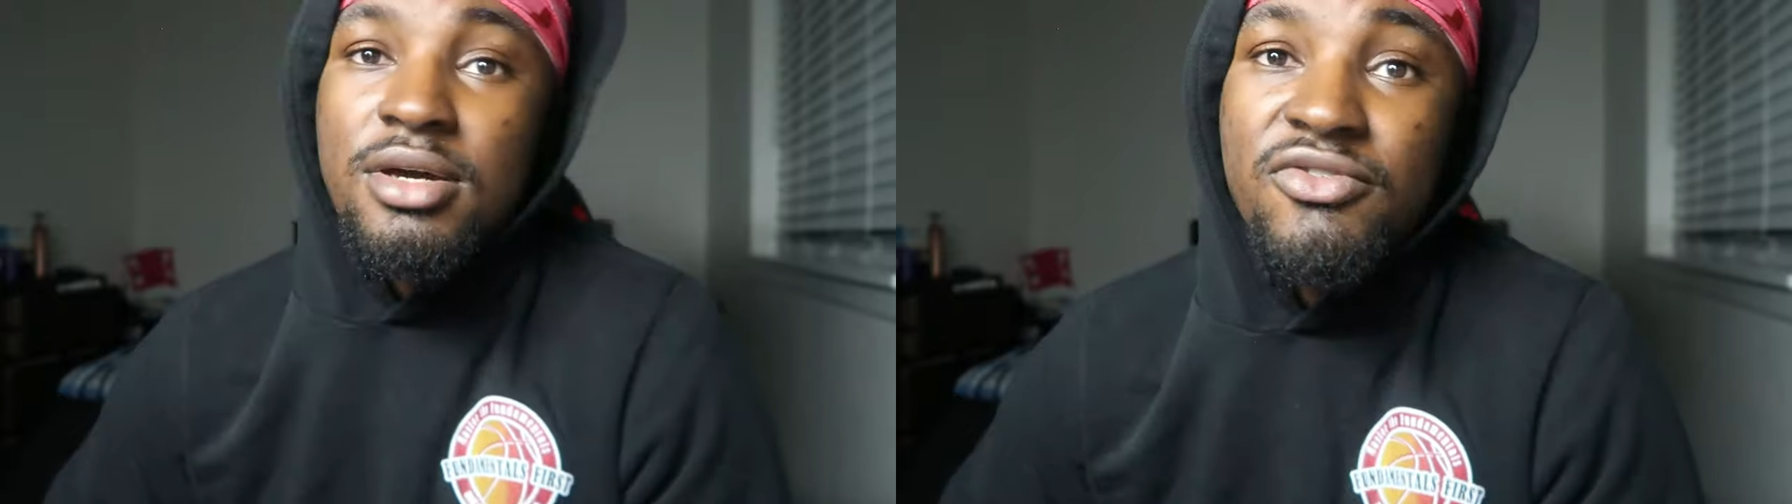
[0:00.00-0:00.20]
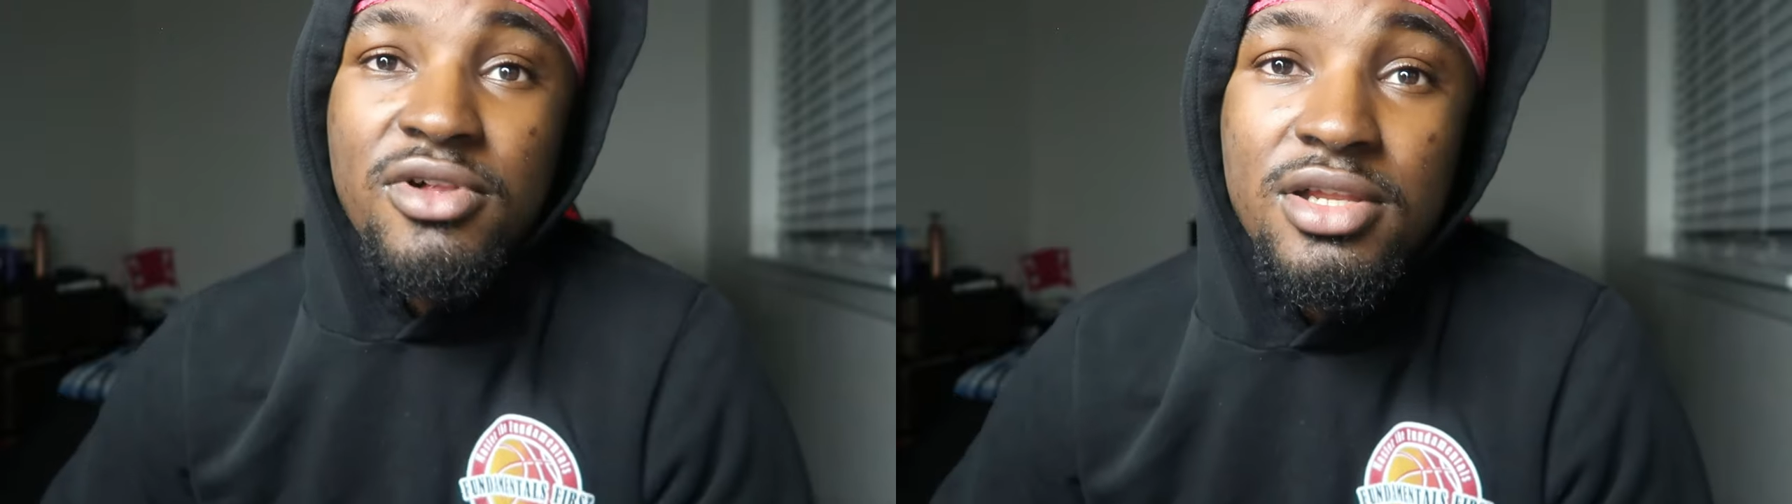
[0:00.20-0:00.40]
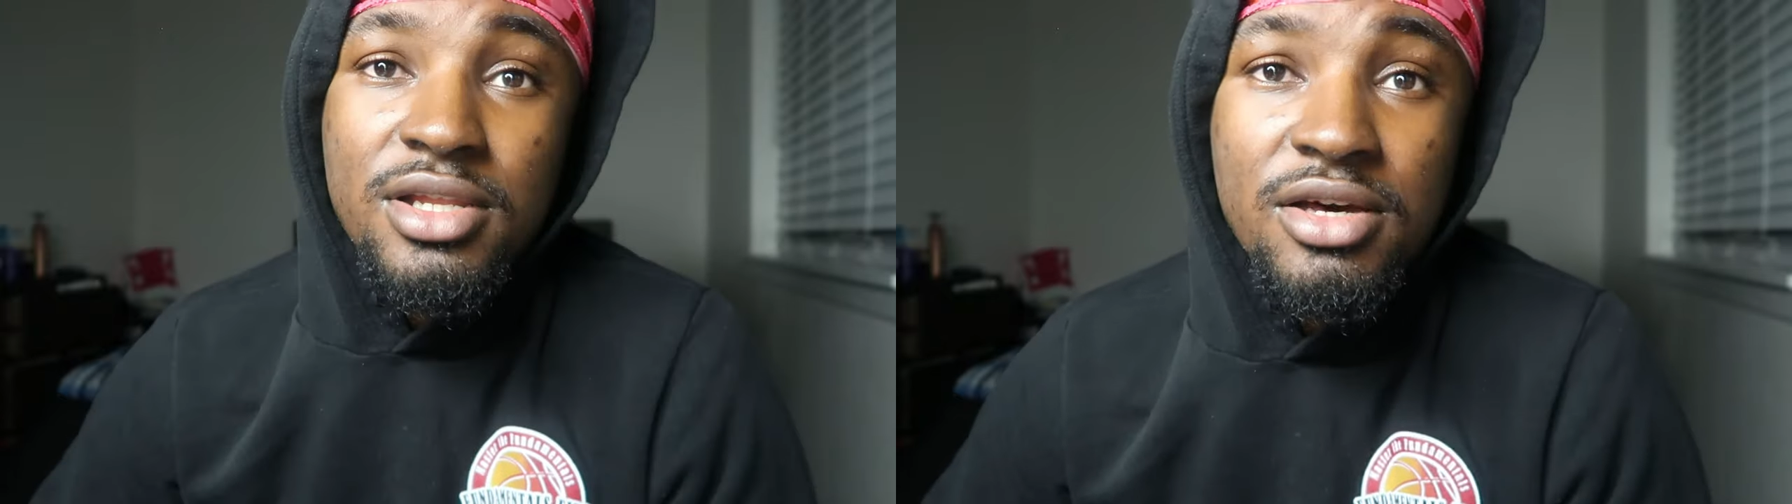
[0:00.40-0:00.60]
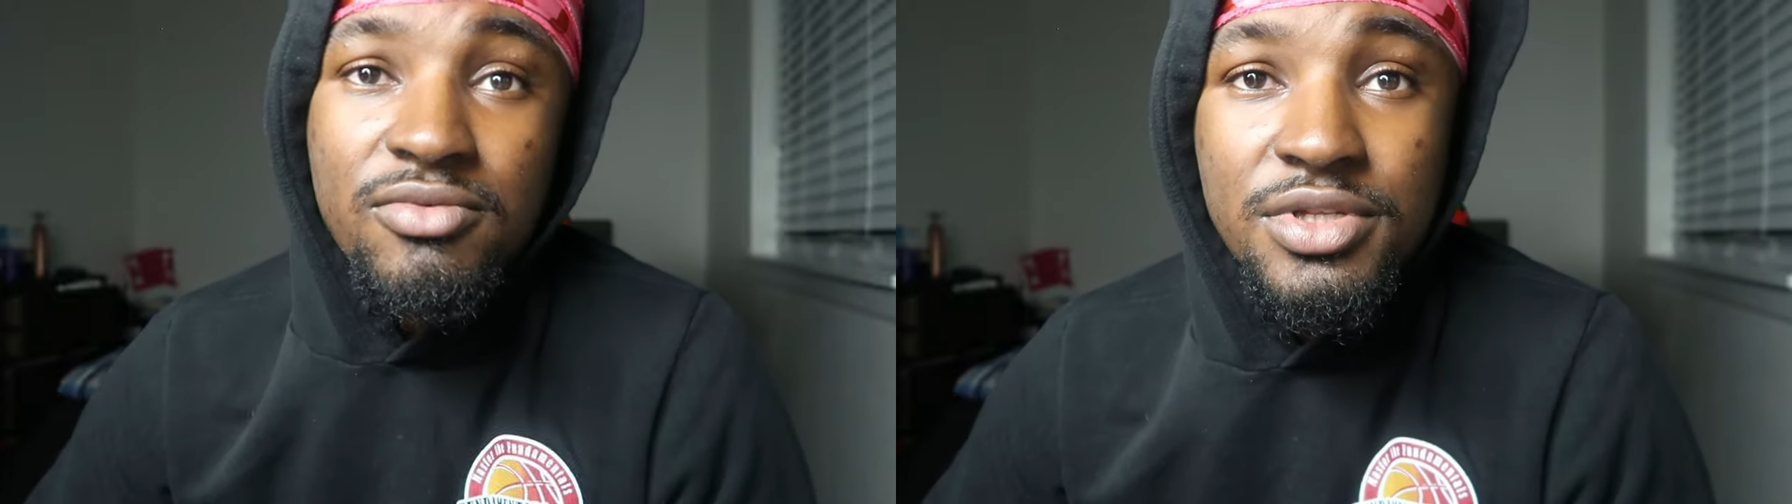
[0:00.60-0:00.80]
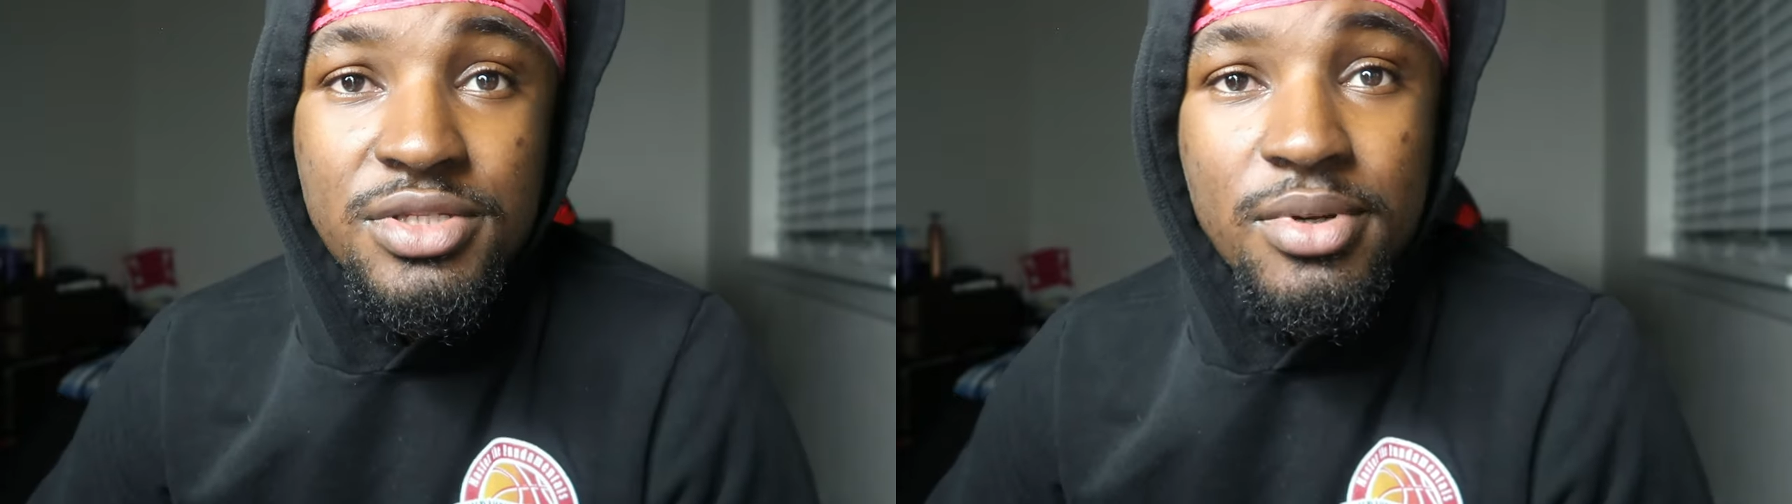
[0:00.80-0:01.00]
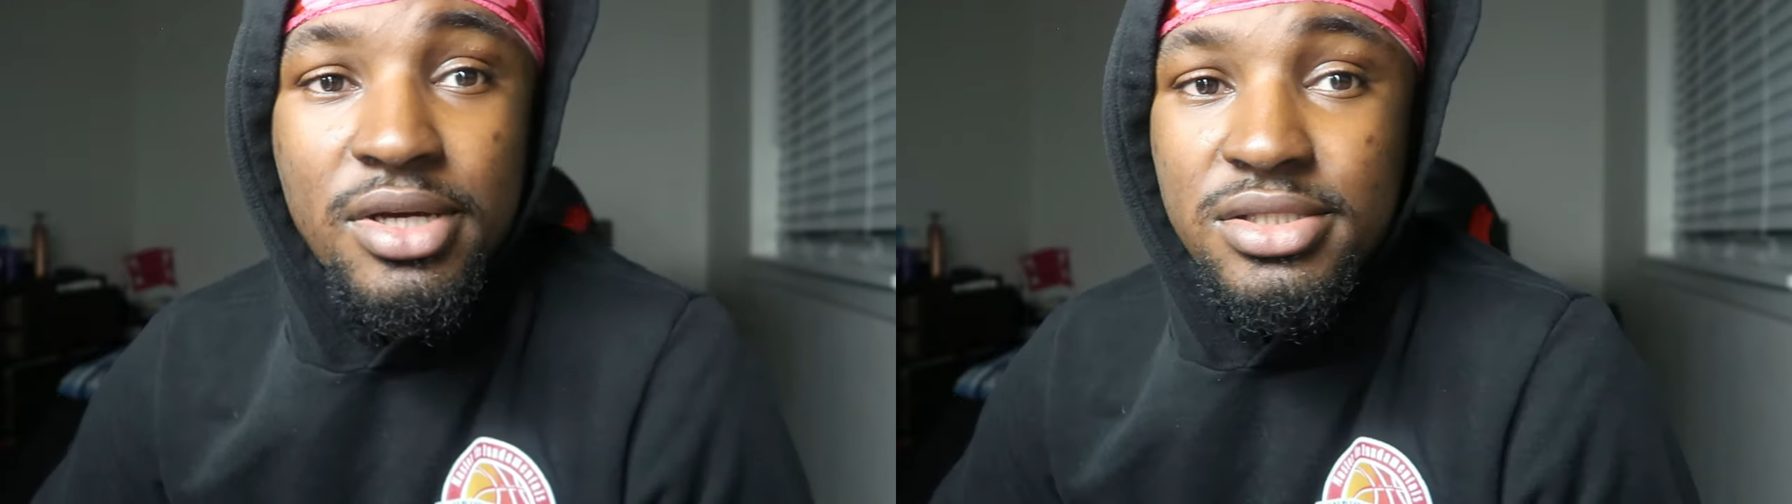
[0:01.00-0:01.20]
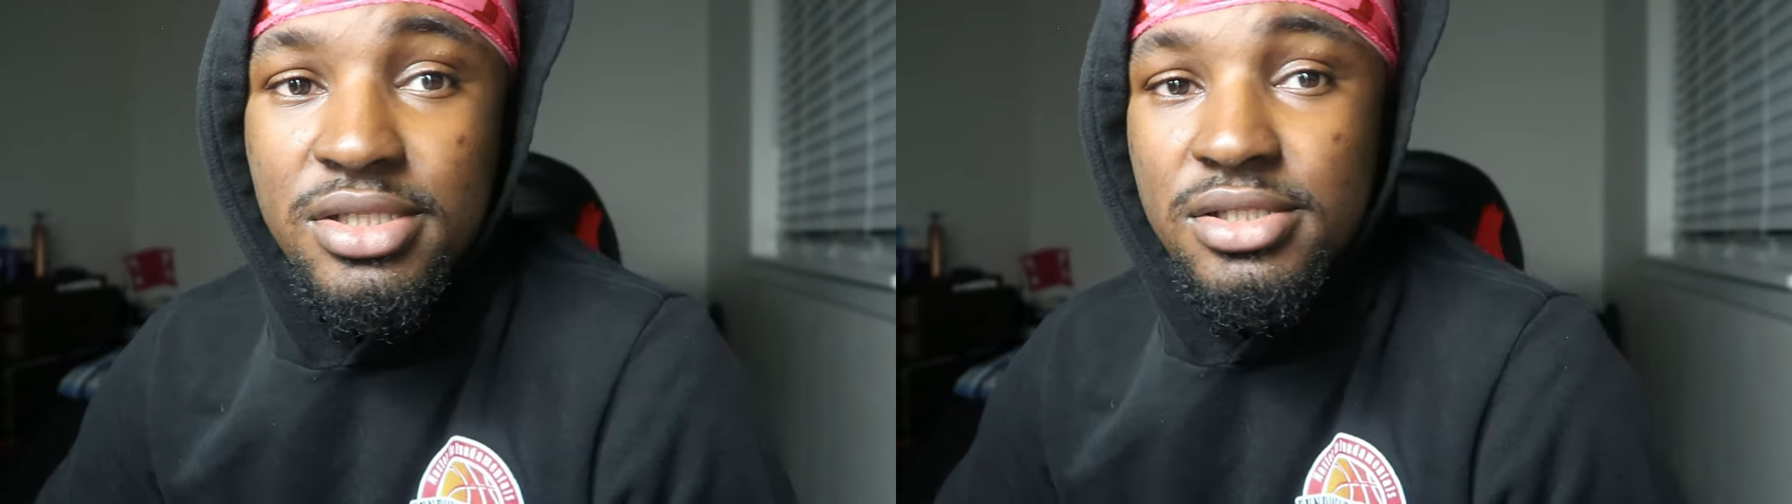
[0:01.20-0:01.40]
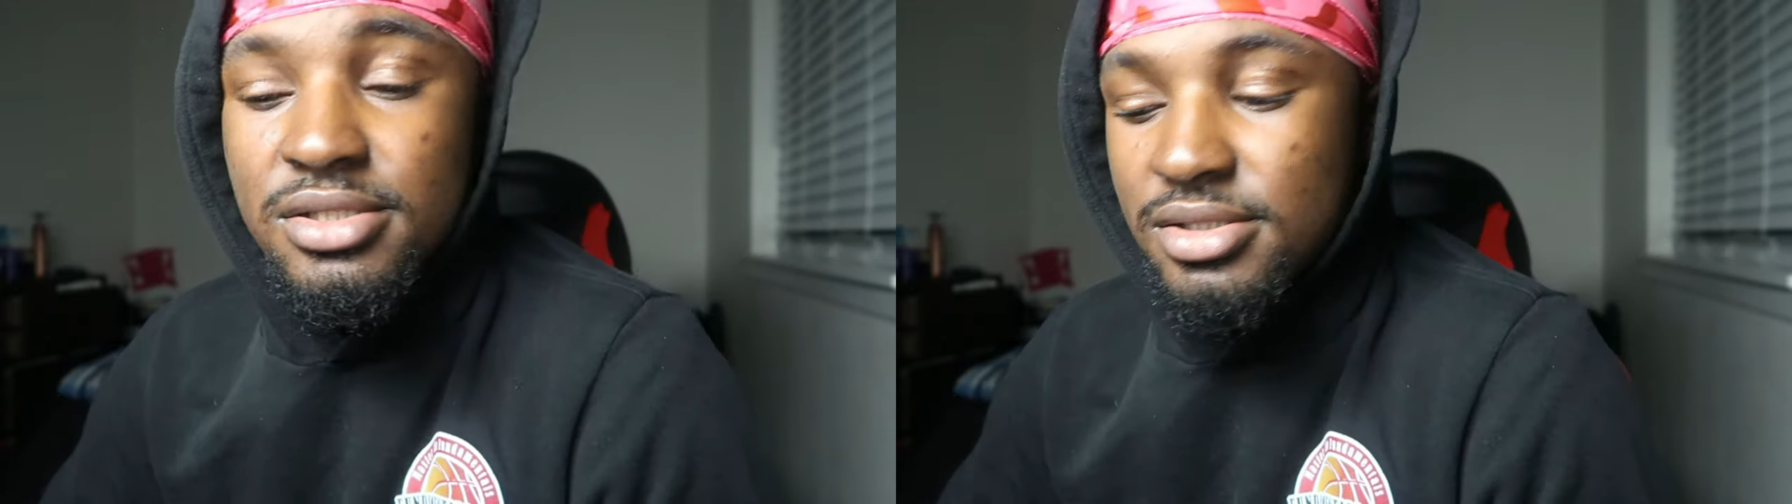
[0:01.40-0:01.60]
Falling in love with this
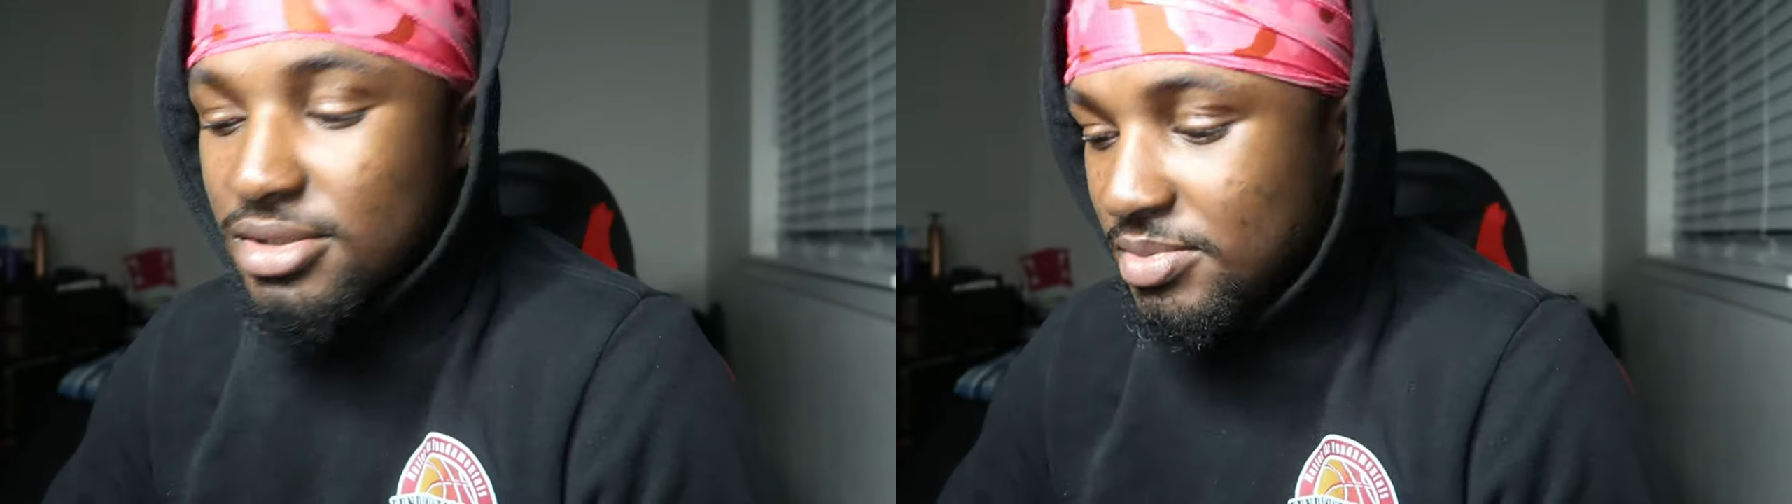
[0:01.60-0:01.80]
process.